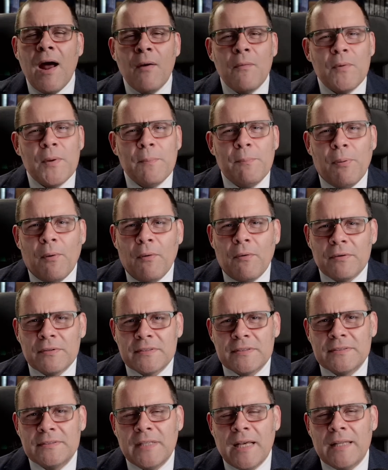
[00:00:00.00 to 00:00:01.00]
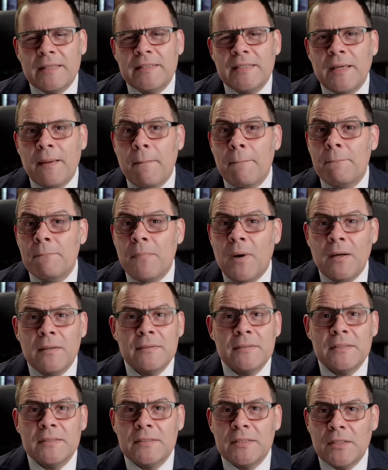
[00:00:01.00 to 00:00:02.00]
are reports that the
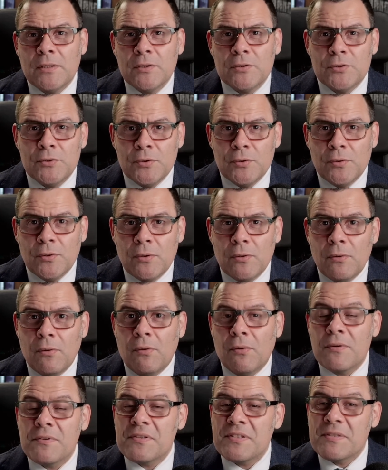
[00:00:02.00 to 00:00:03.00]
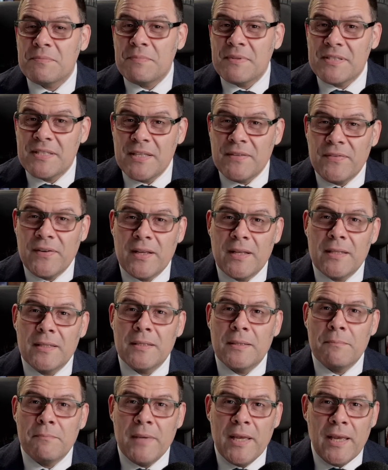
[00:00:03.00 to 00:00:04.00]
Montecito duo, or
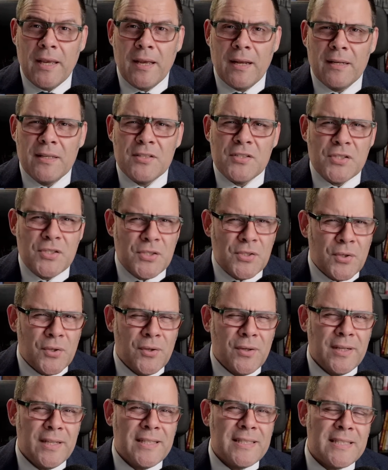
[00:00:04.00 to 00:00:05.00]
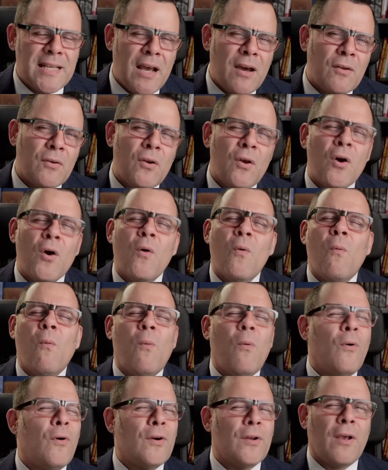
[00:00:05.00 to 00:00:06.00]
specifically Megan, is turning down
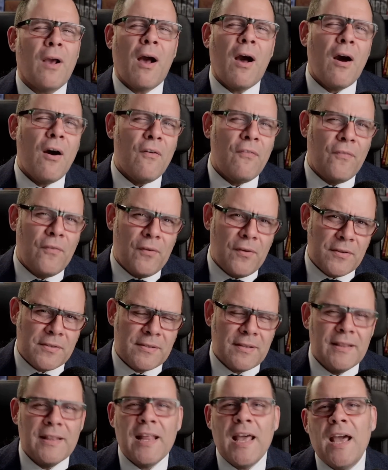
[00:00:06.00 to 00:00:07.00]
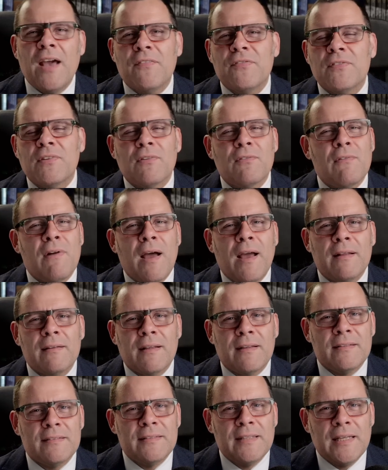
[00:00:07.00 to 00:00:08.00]
work offers left, right,
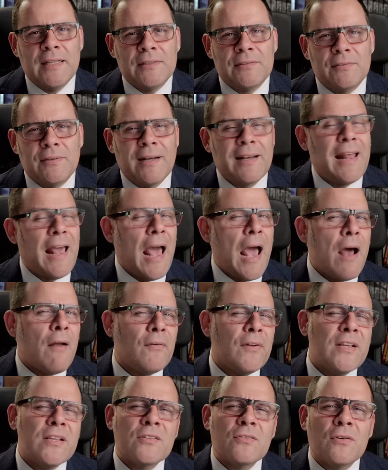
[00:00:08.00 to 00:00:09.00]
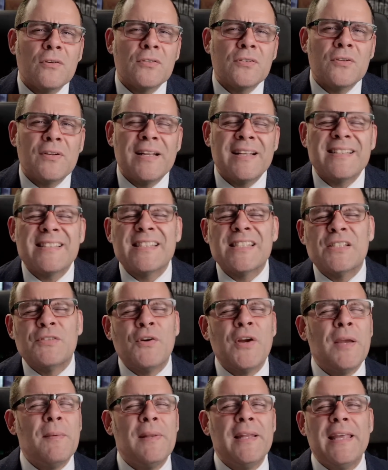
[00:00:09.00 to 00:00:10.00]
and center, and Harry is also in
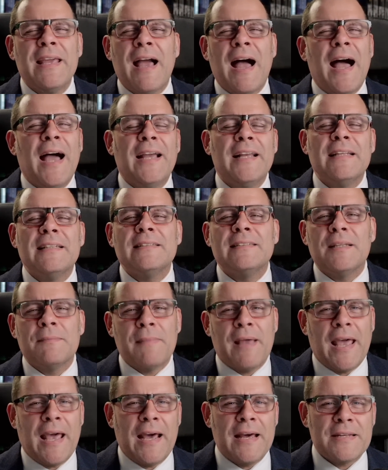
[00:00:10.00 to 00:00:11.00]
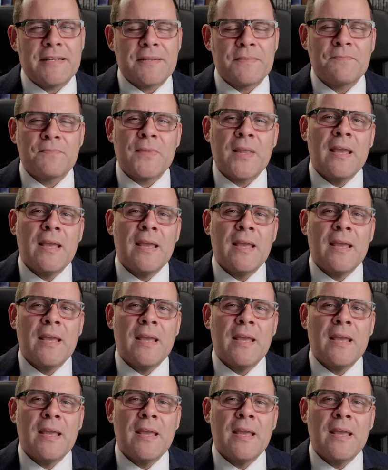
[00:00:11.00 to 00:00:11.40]
extremely high demand.